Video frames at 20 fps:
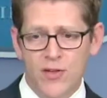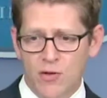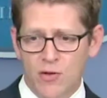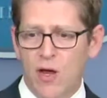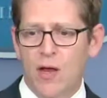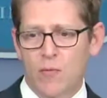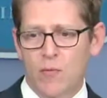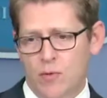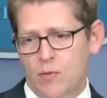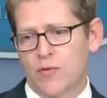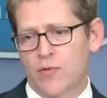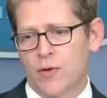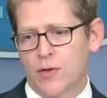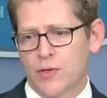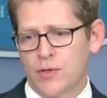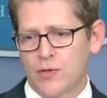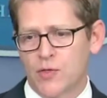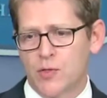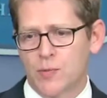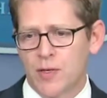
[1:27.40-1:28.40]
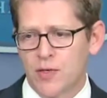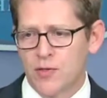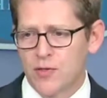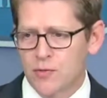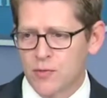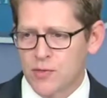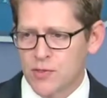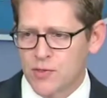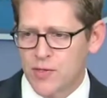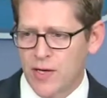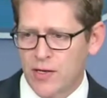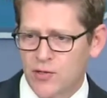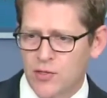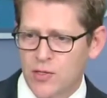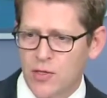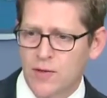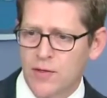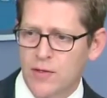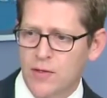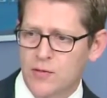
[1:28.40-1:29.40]
Major, I would refer you to the speech. There was a
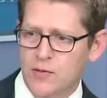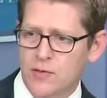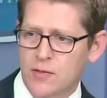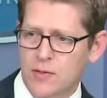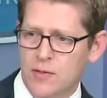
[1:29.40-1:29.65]
section on this.